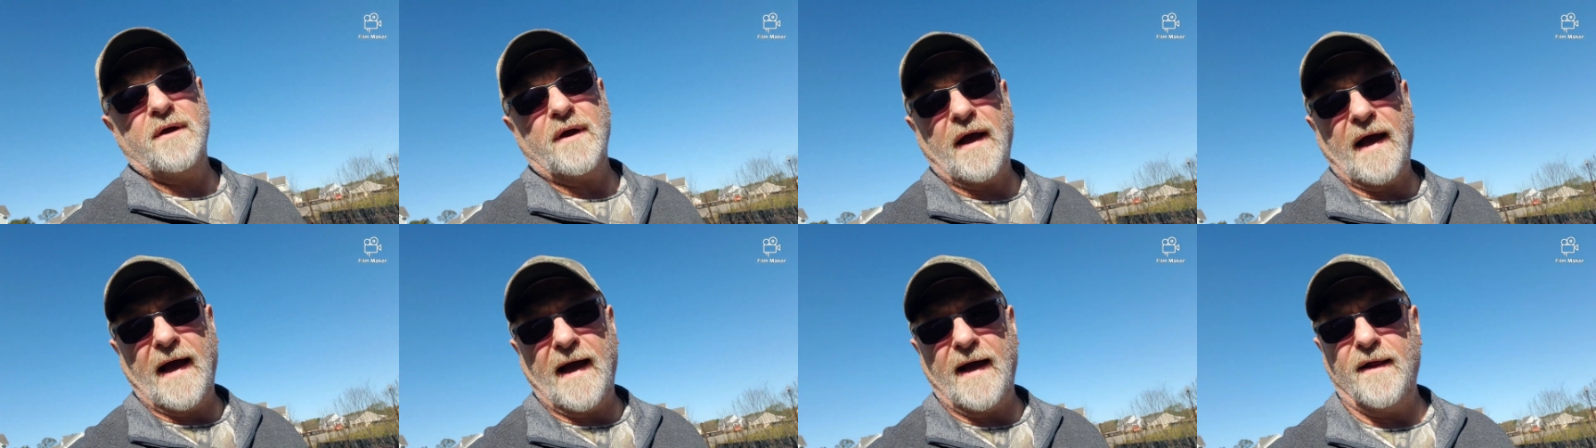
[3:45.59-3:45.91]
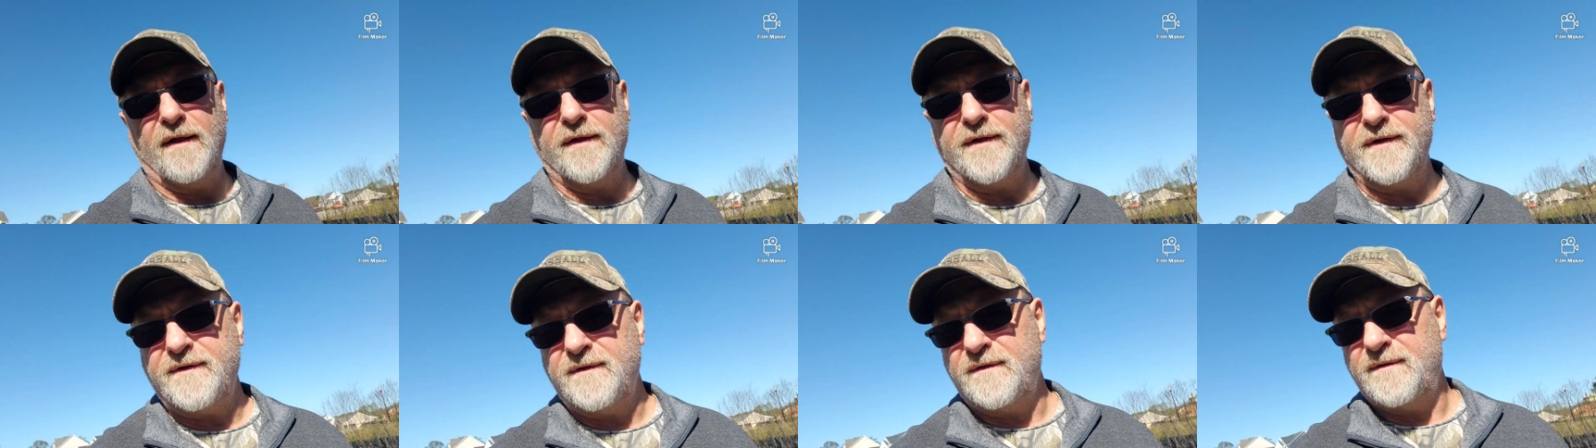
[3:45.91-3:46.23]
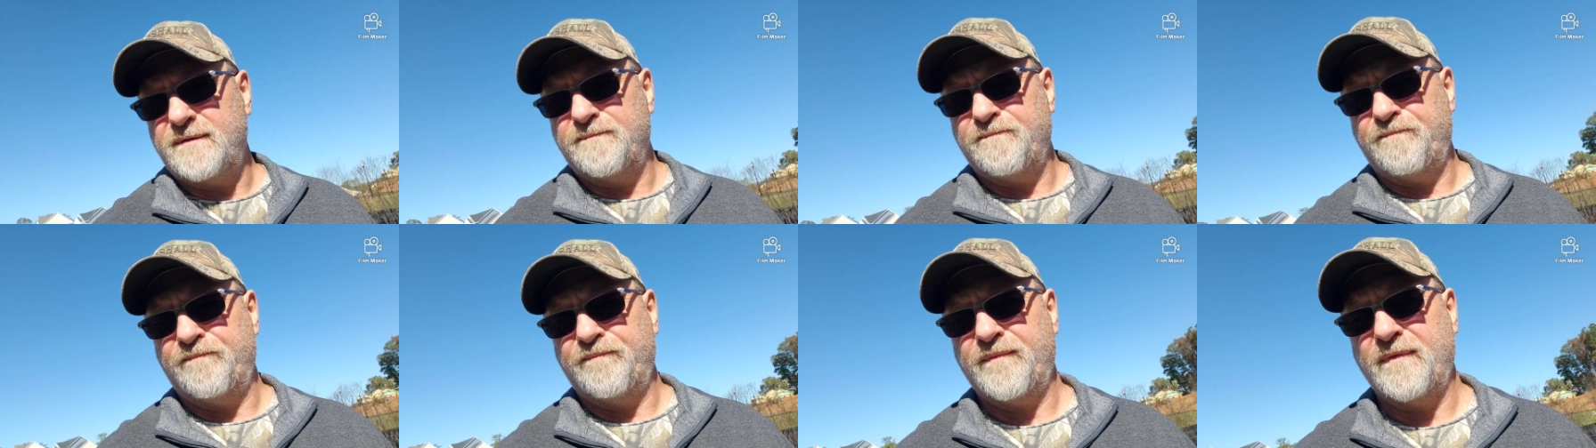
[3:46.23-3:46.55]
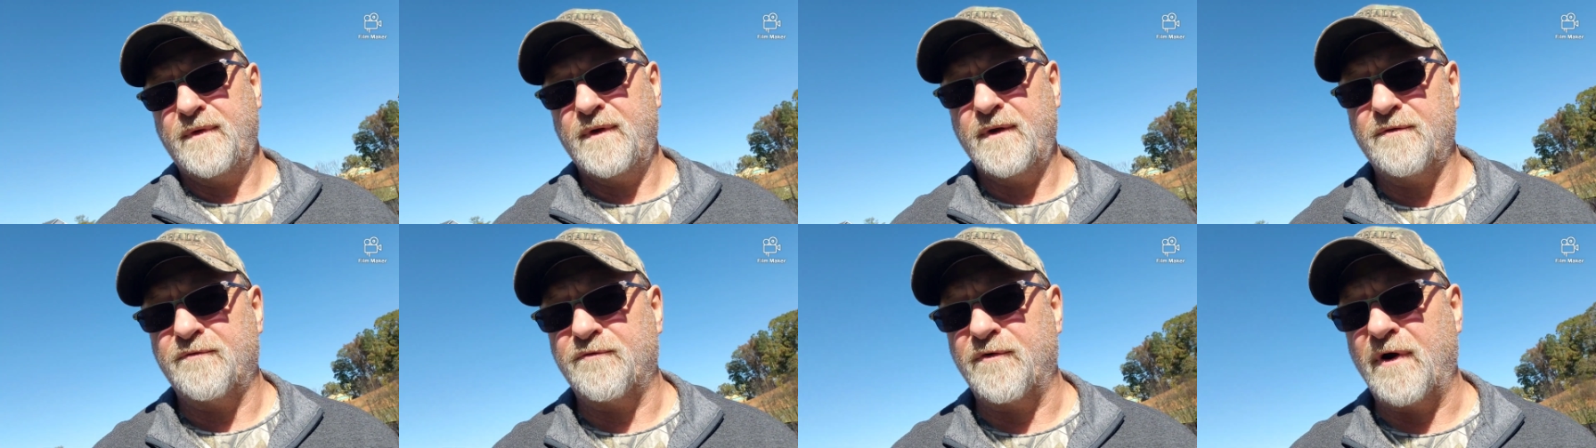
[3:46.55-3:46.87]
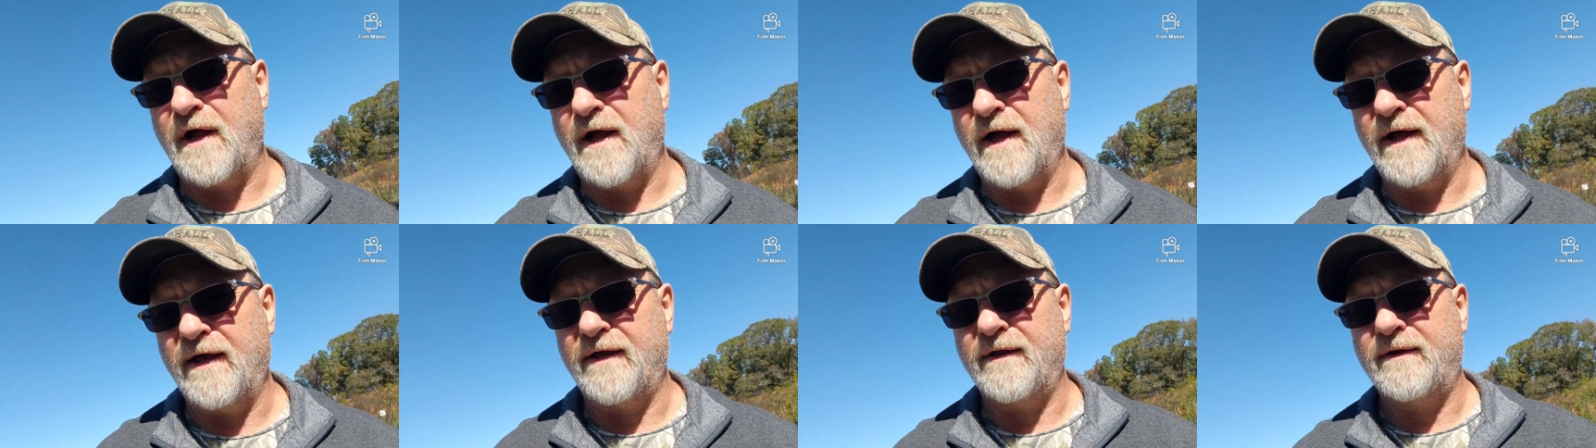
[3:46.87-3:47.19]
Alan,
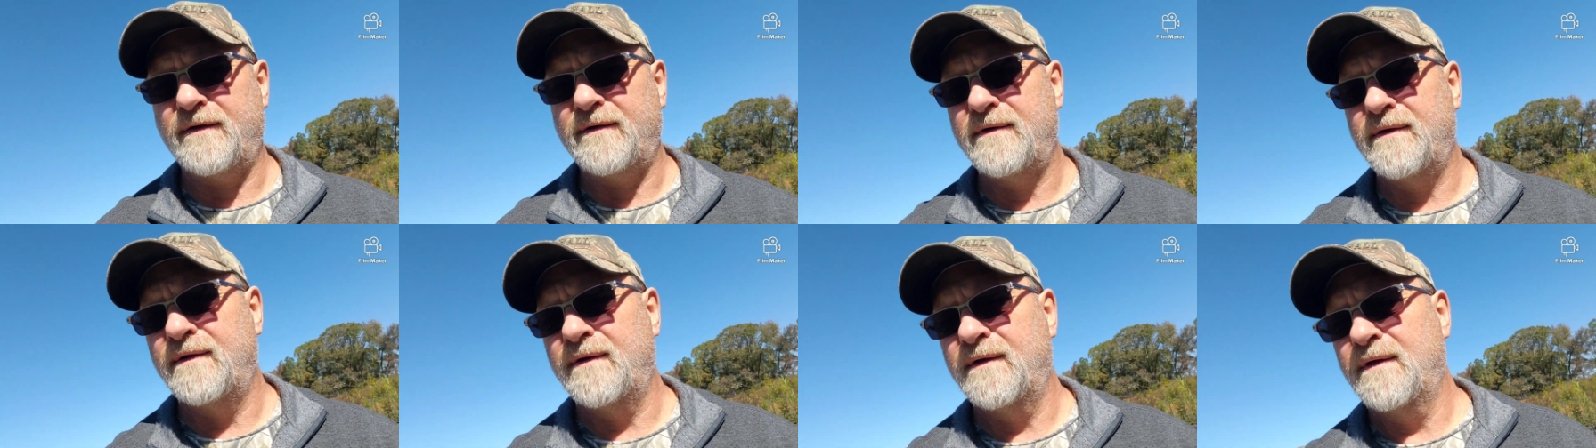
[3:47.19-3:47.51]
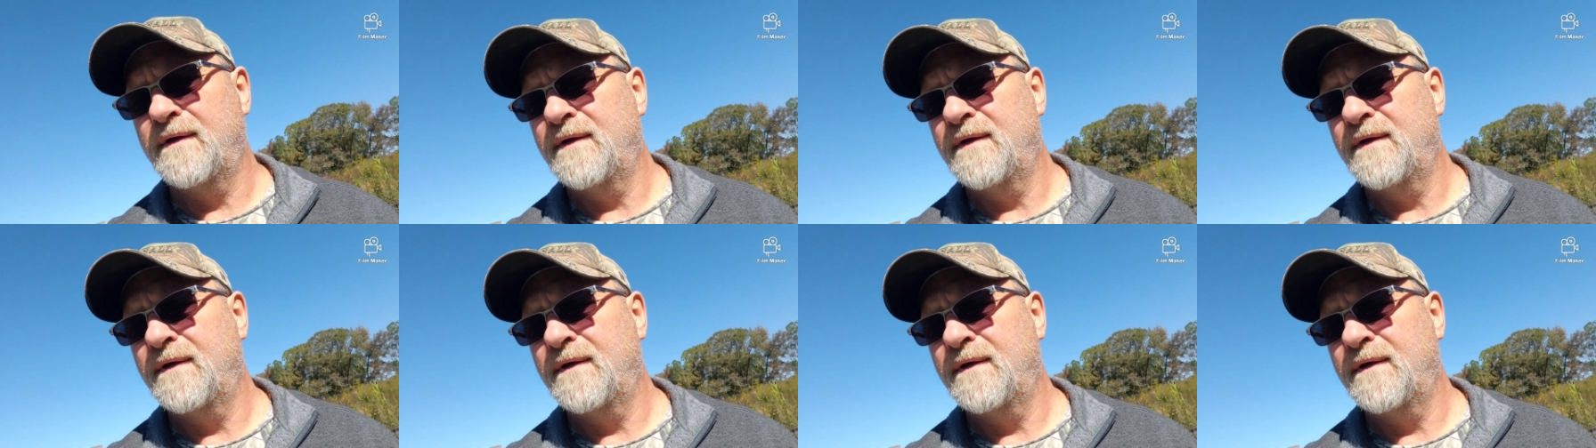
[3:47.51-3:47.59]
Ryan.